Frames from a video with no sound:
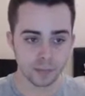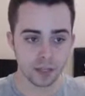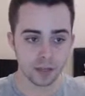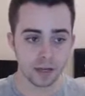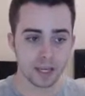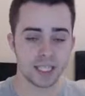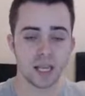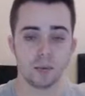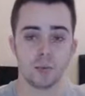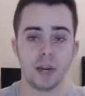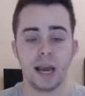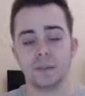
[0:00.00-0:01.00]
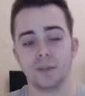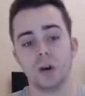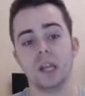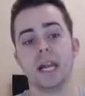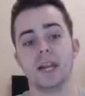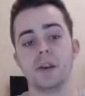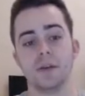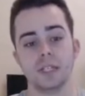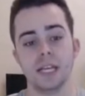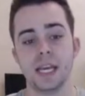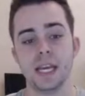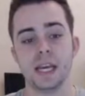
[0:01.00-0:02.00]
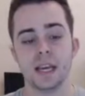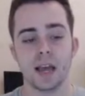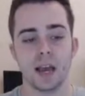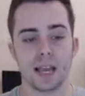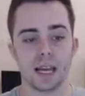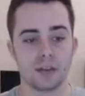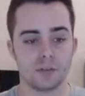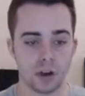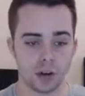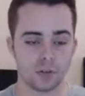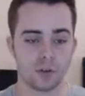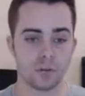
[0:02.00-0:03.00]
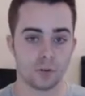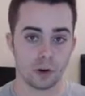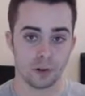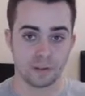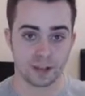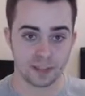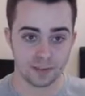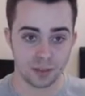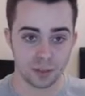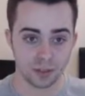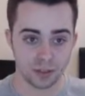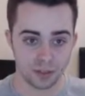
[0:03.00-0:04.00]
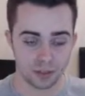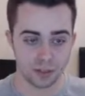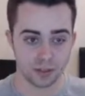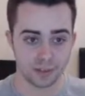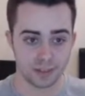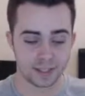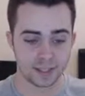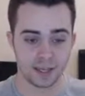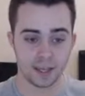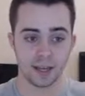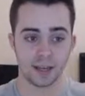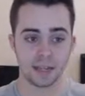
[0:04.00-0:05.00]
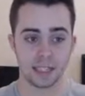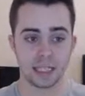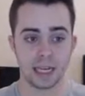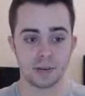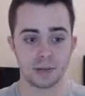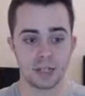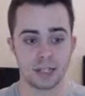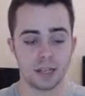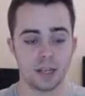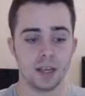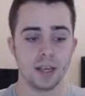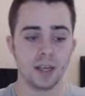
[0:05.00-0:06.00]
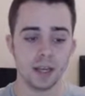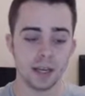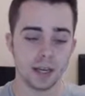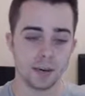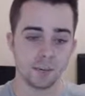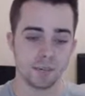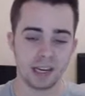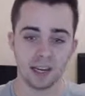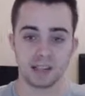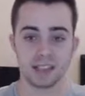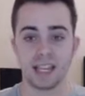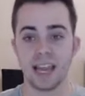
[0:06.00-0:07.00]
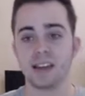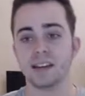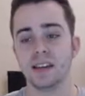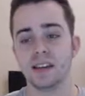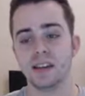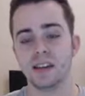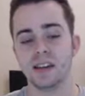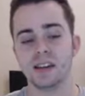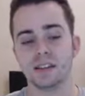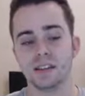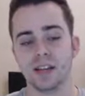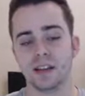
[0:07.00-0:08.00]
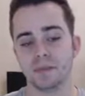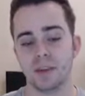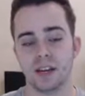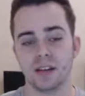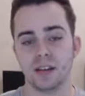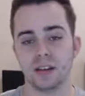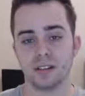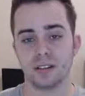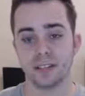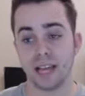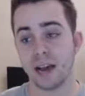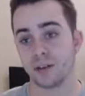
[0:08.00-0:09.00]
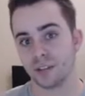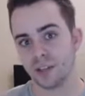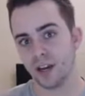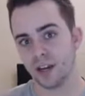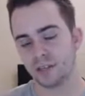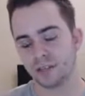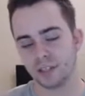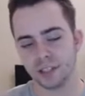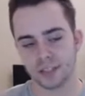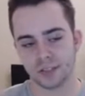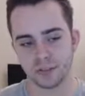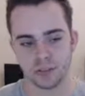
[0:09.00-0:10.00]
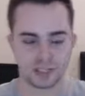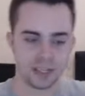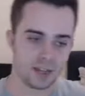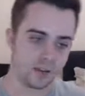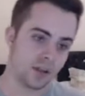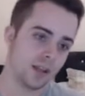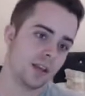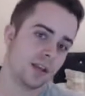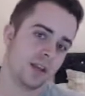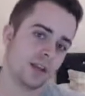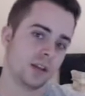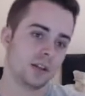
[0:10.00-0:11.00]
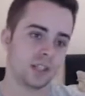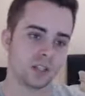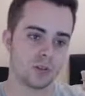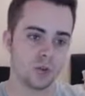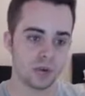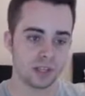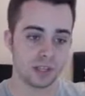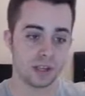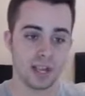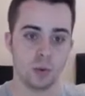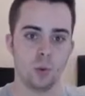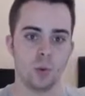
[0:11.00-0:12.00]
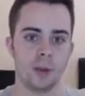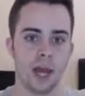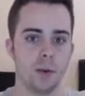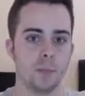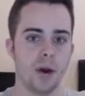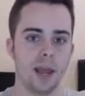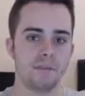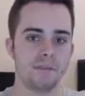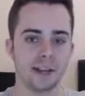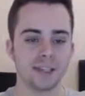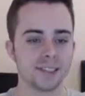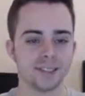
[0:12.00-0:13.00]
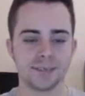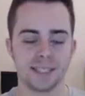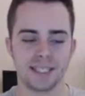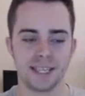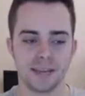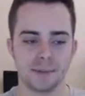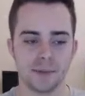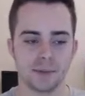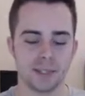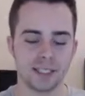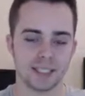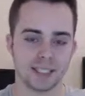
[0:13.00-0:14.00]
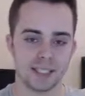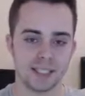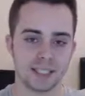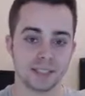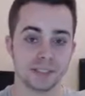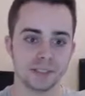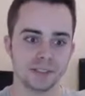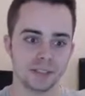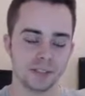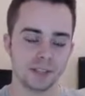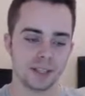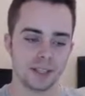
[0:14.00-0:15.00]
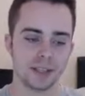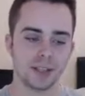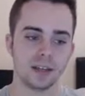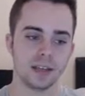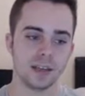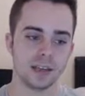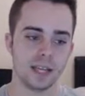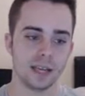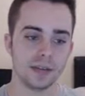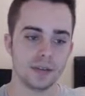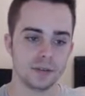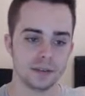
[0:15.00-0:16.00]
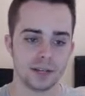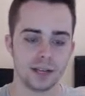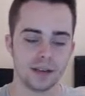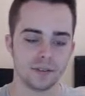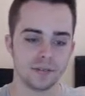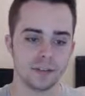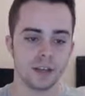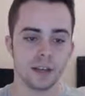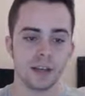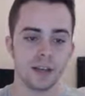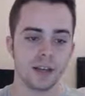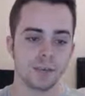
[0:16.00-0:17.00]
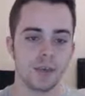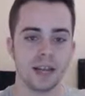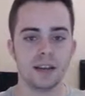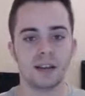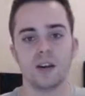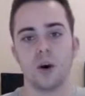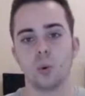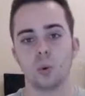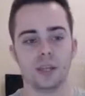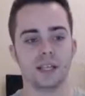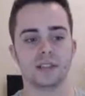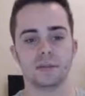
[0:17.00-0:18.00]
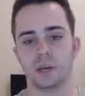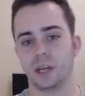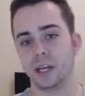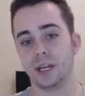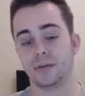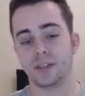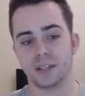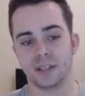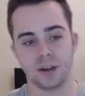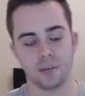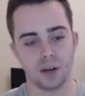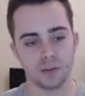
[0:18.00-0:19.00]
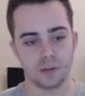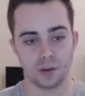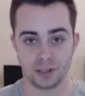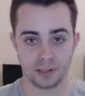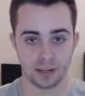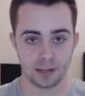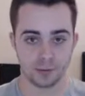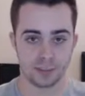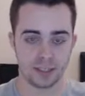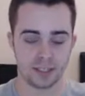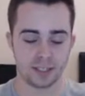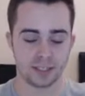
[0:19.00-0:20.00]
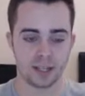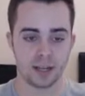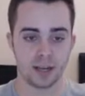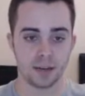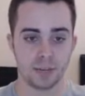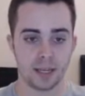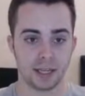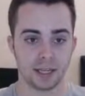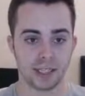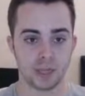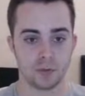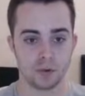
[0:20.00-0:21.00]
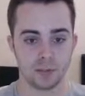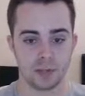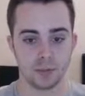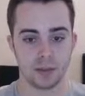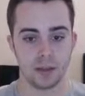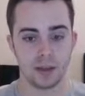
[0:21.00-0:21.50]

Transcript: Next up, we have got Lando T. Again, I've kind of gone for an offensive build on this uh, this Landorus, um, mainly because again he, he, doesn't have many good answers outside of Gliscor. So Now, Gliscor is going to get worn down by everything else on my team, and once uh, it's gone, then uh, Lando is going to have fun. Main goal is I'm going to lead with this turn one. I've already decided with this, um, and get Stealth Rocks up.